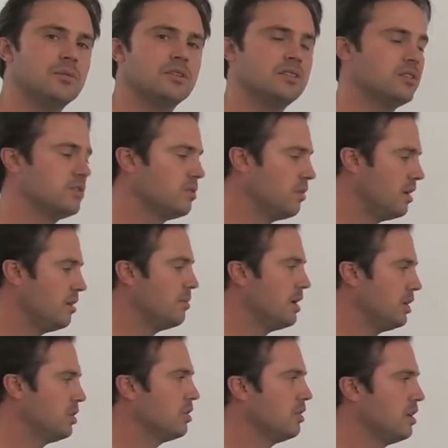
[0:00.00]
because it's a way to
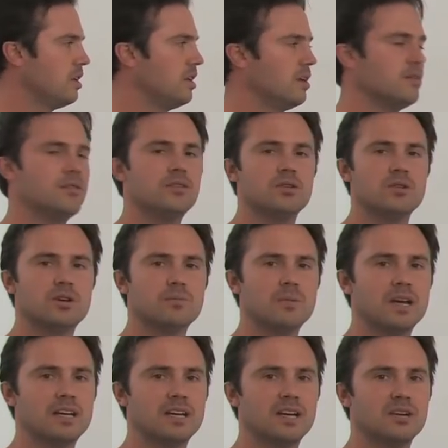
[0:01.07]
make sure that you didn't do
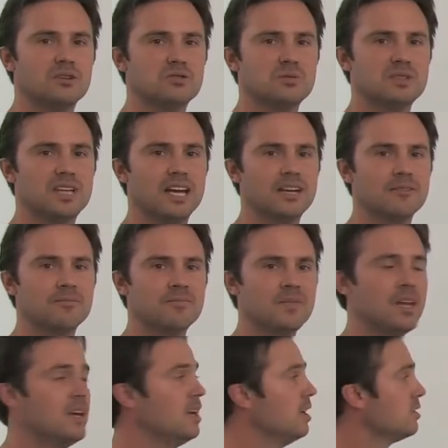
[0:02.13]
make a careless mistake.
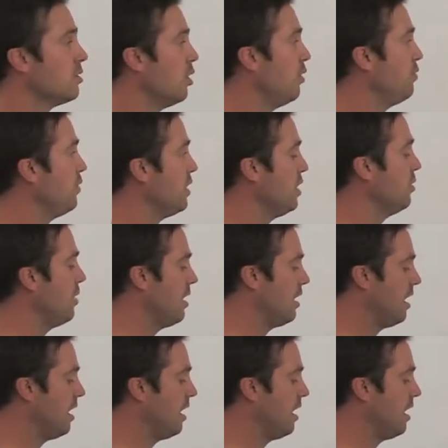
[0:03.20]
So hopefully you'll